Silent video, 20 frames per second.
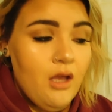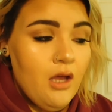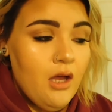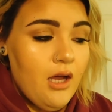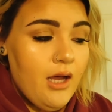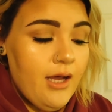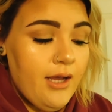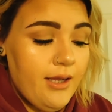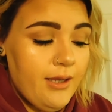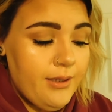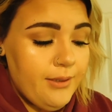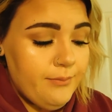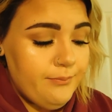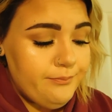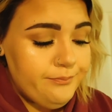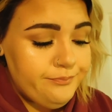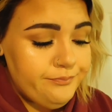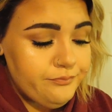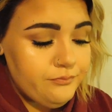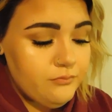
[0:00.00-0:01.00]

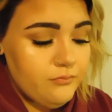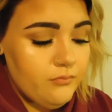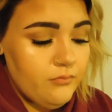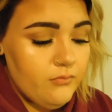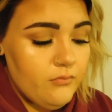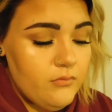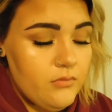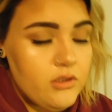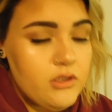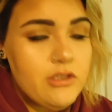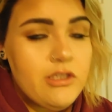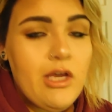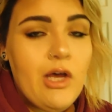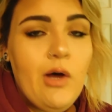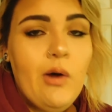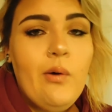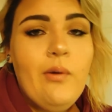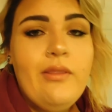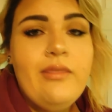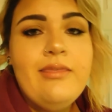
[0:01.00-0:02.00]
Um,
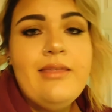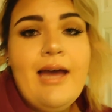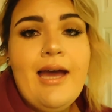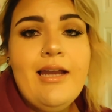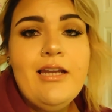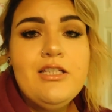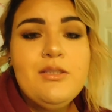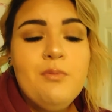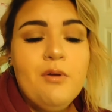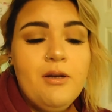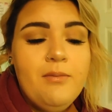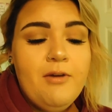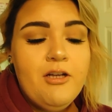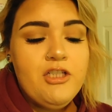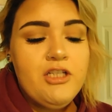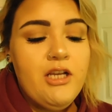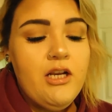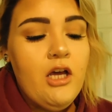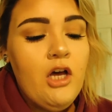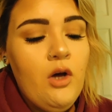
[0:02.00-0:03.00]
so that is pretty
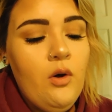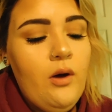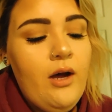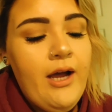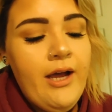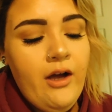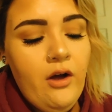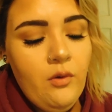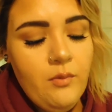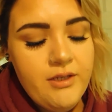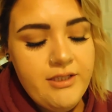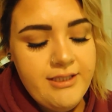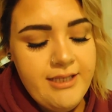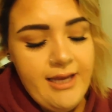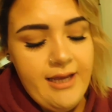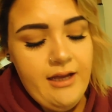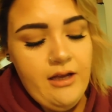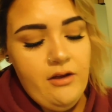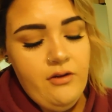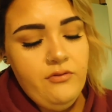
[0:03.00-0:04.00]
much it. Oh, I always
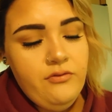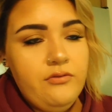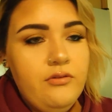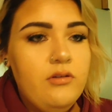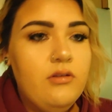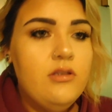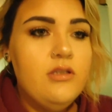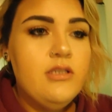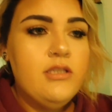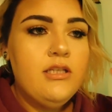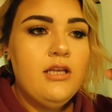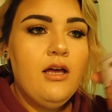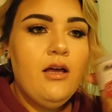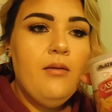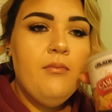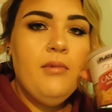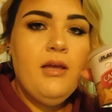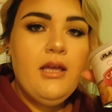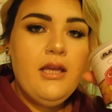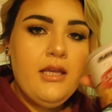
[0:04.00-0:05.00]
have
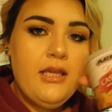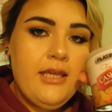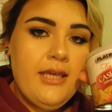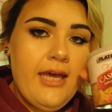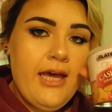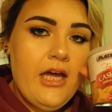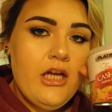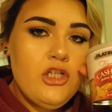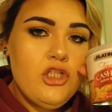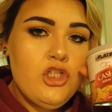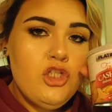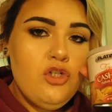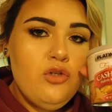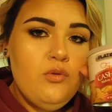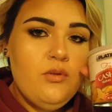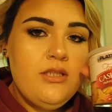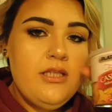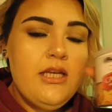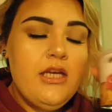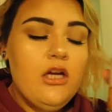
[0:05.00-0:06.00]
some
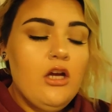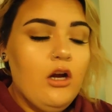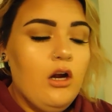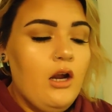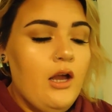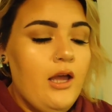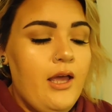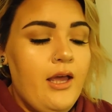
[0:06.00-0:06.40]
cashews here.